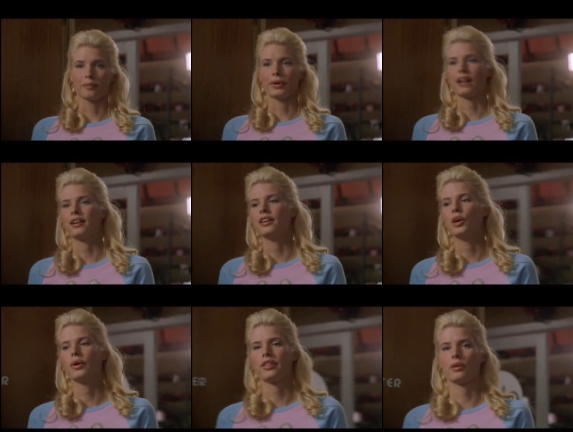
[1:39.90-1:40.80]
But I didn't
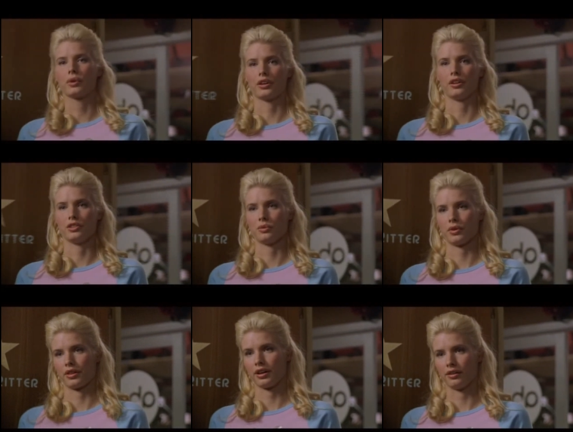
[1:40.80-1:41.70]
know what they were going to do
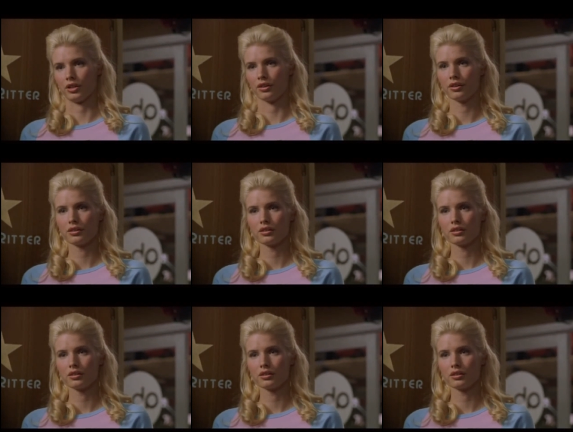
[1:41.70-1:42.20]
with the cover.